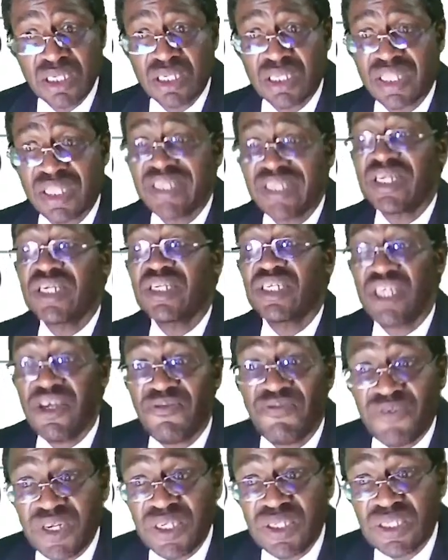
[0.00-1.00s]
Then the
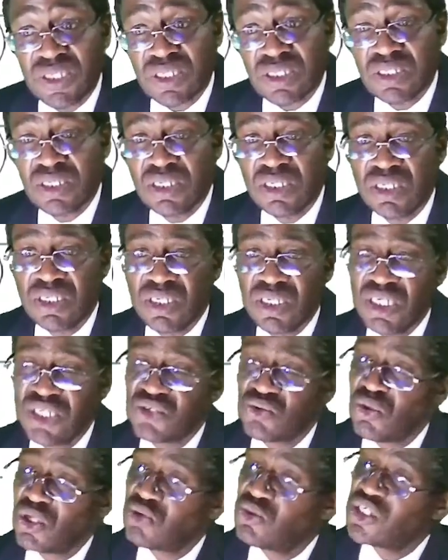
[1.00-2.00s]
difference is
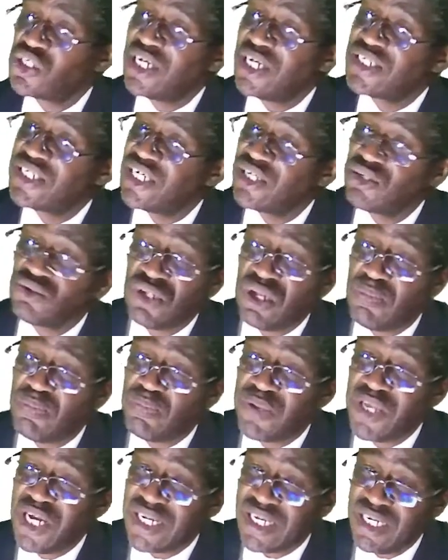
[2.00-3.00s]
what we shall take to the
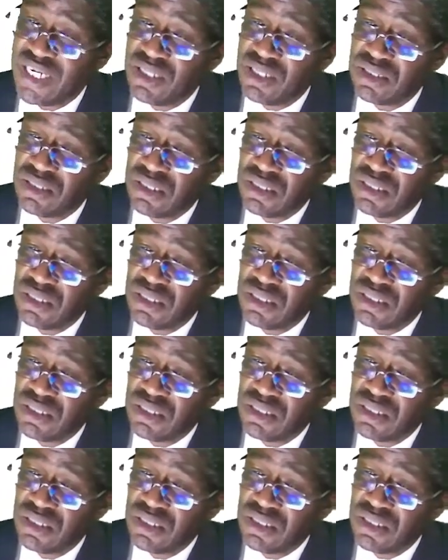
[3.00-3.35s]
P&L.